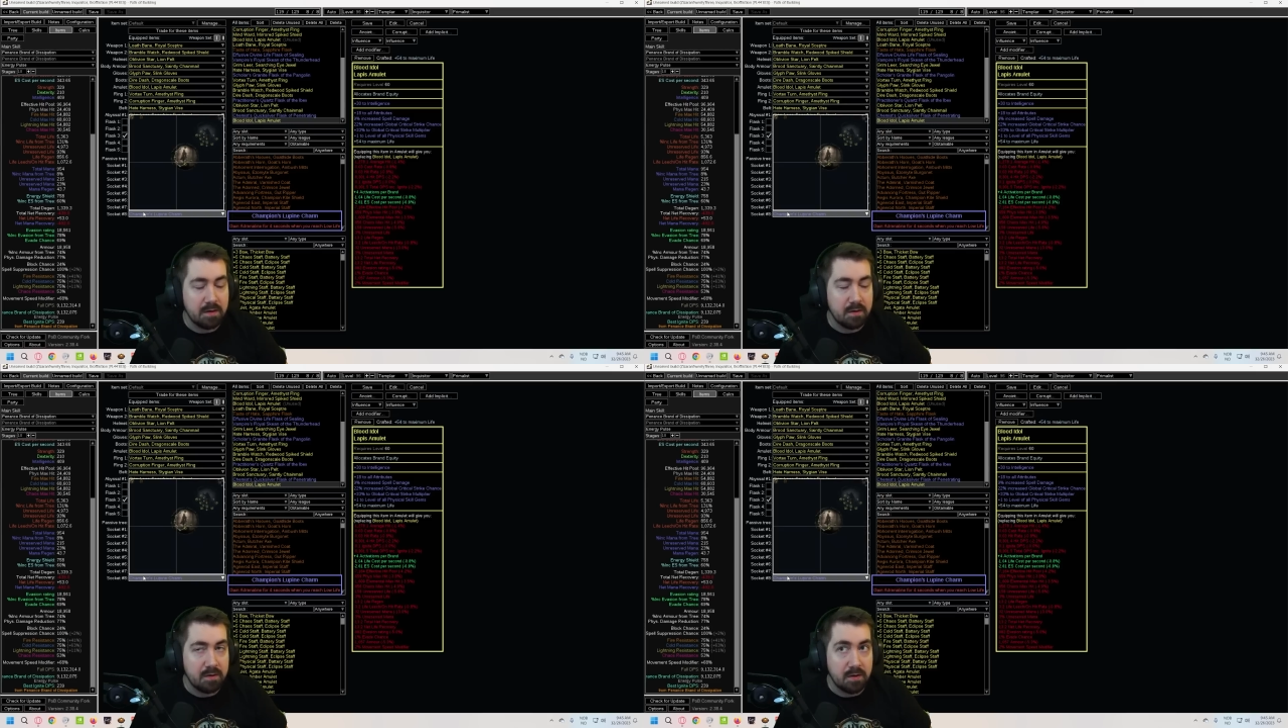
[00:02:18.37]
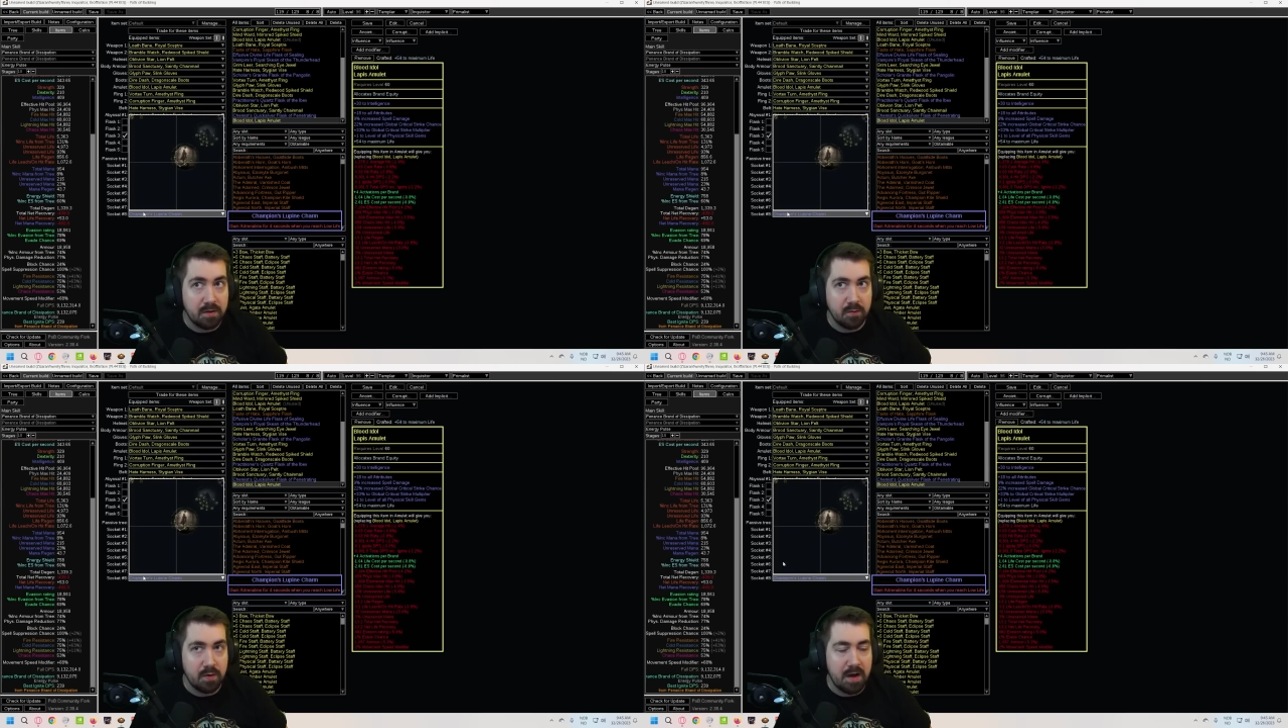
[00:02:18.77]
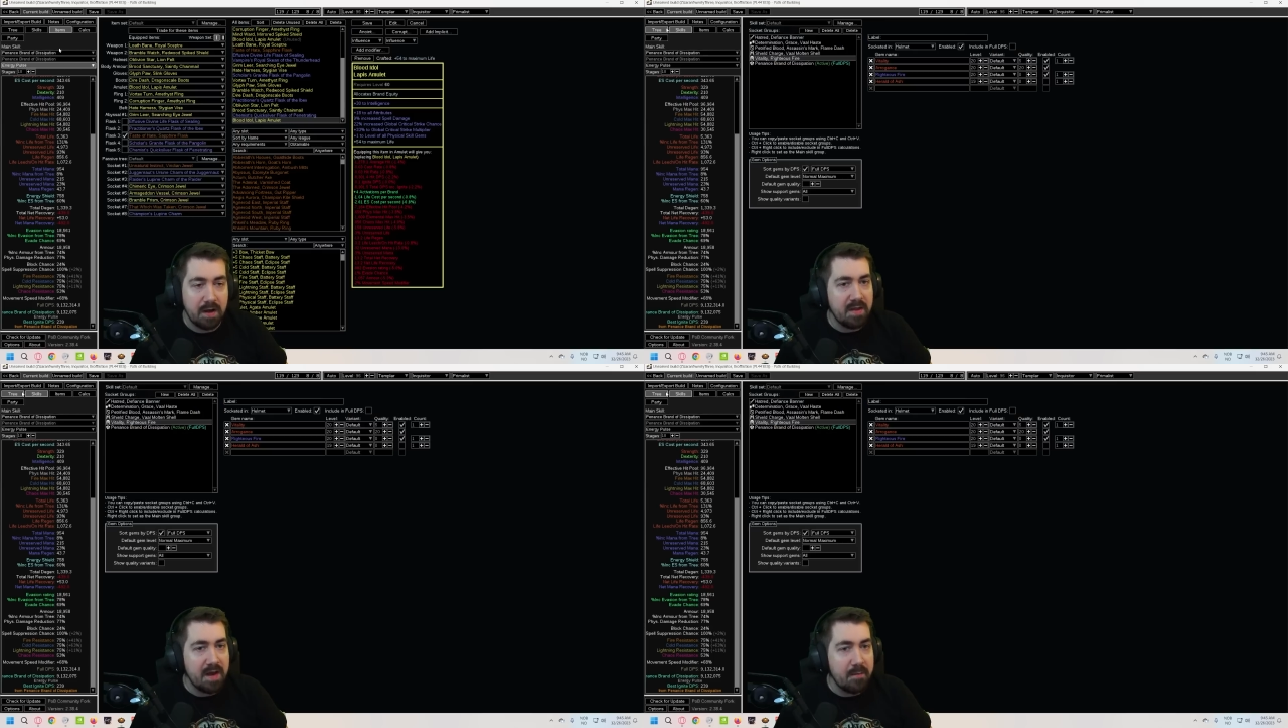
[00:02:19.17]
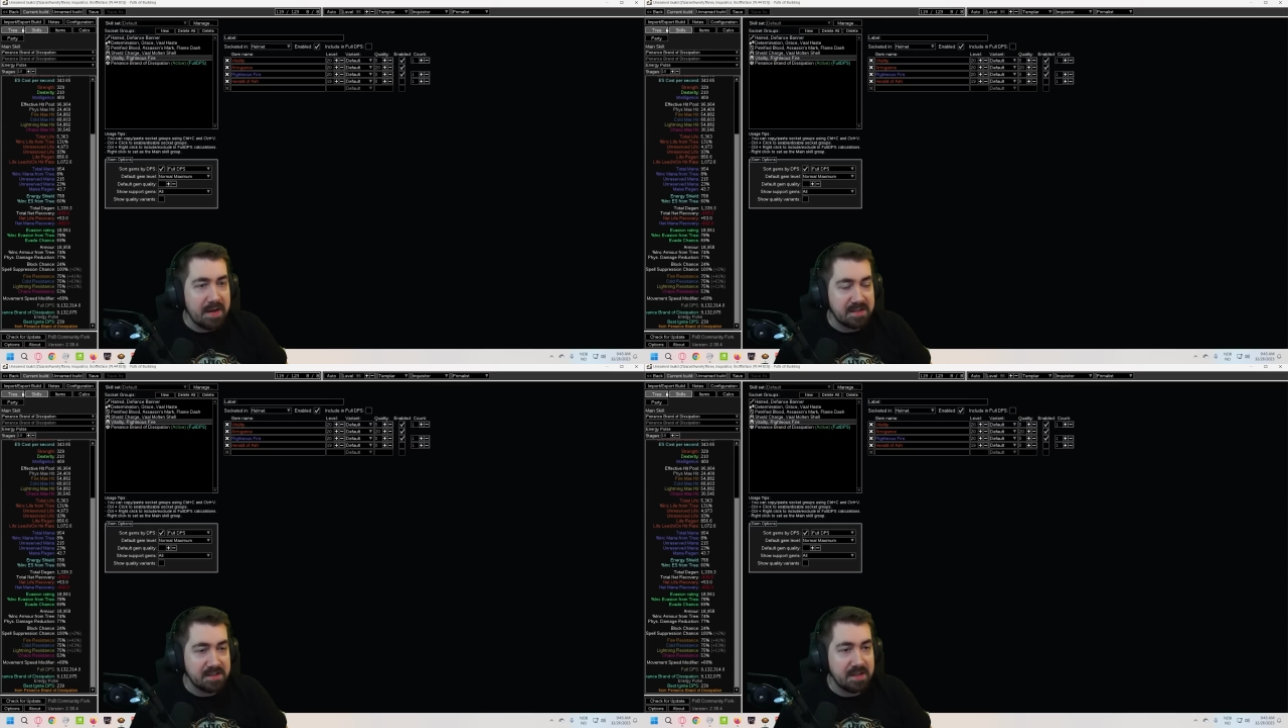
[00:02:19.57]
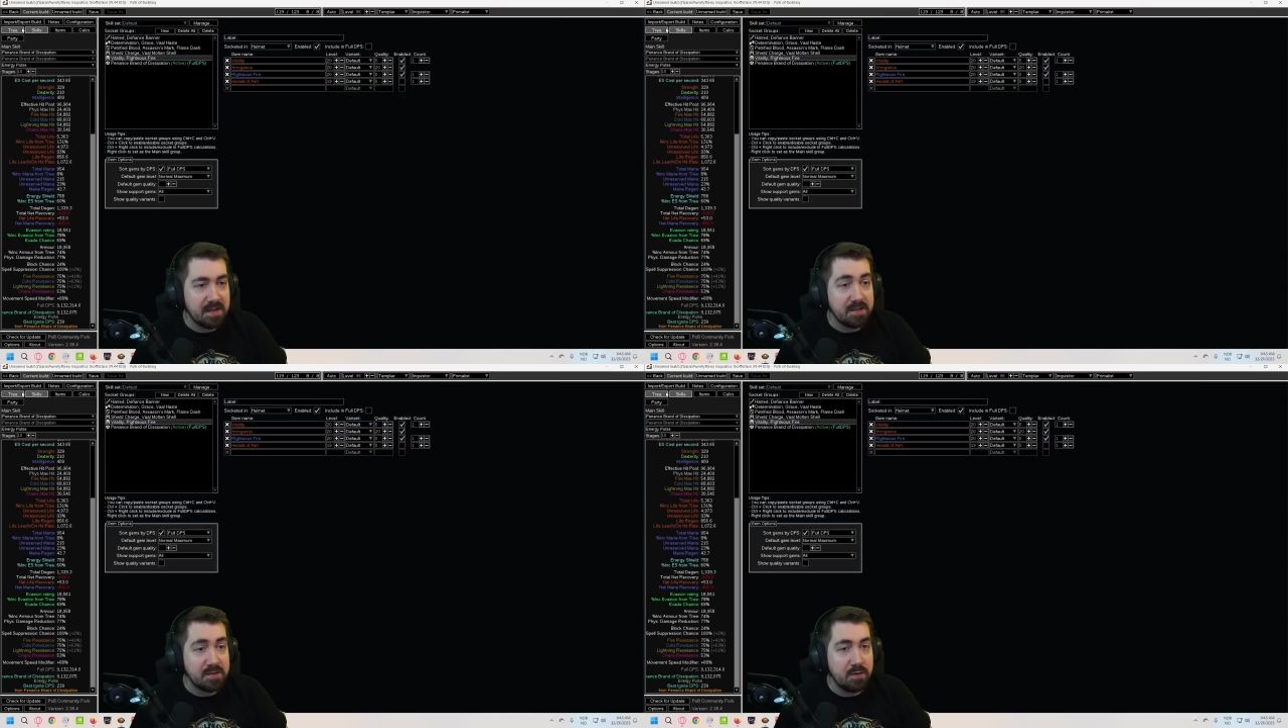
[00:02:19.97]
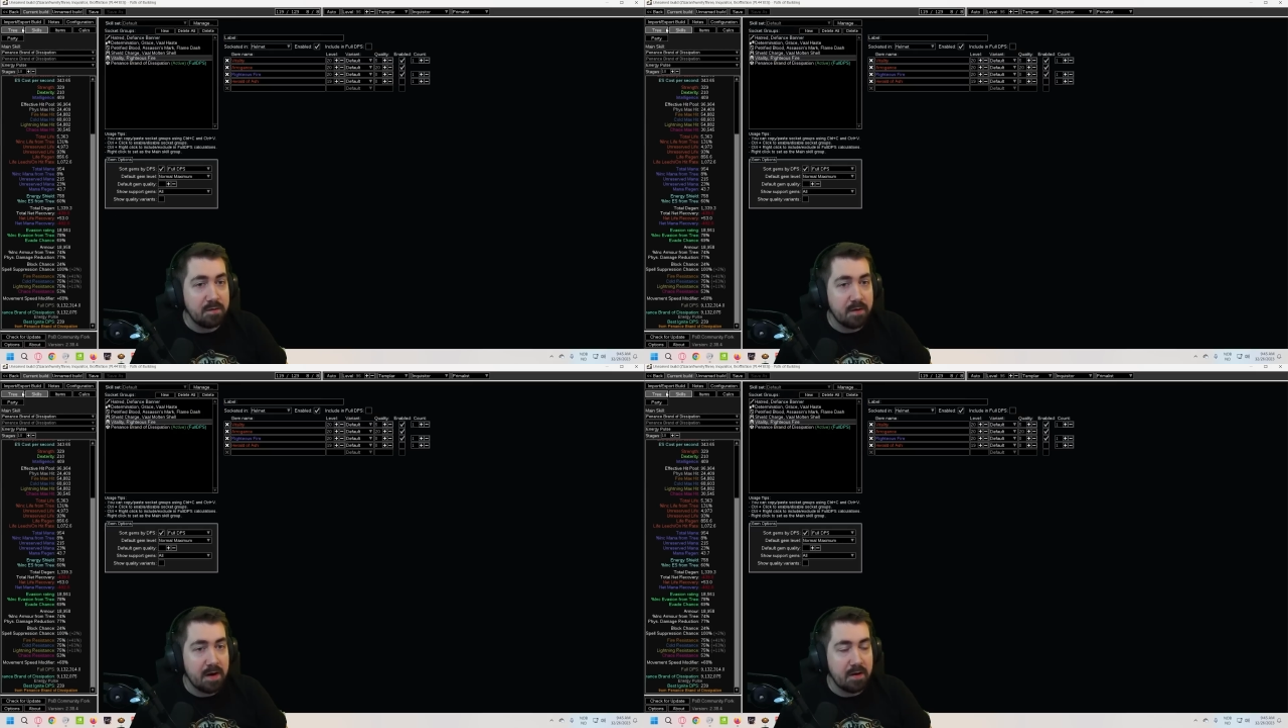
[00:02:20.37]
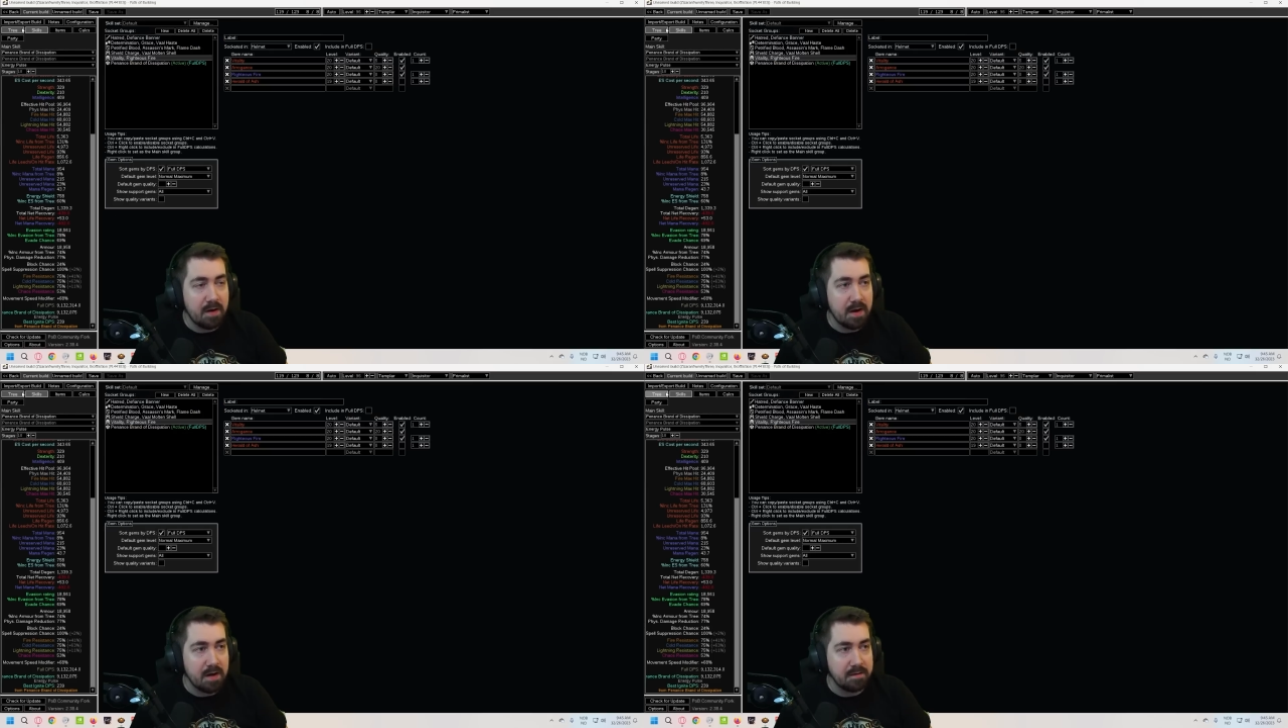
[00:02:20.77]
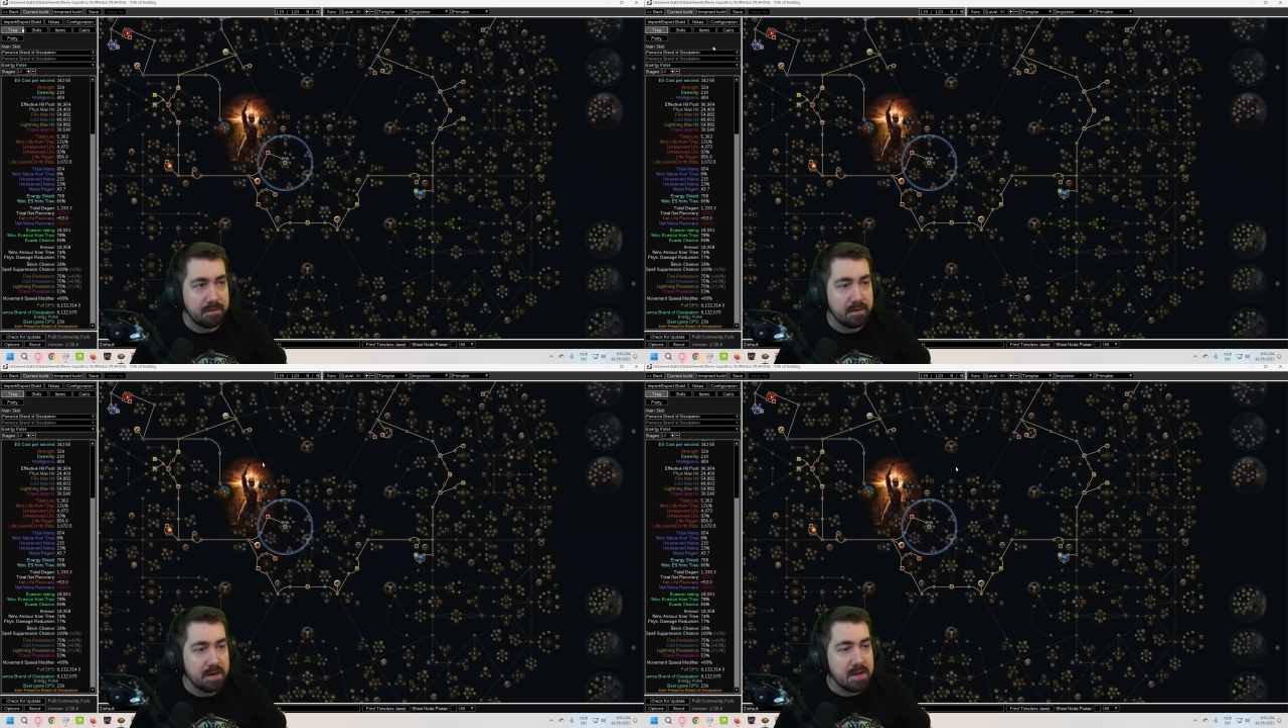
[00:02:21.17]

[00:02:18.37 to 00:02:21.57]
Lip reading: Or do I? I'm actually not too far off.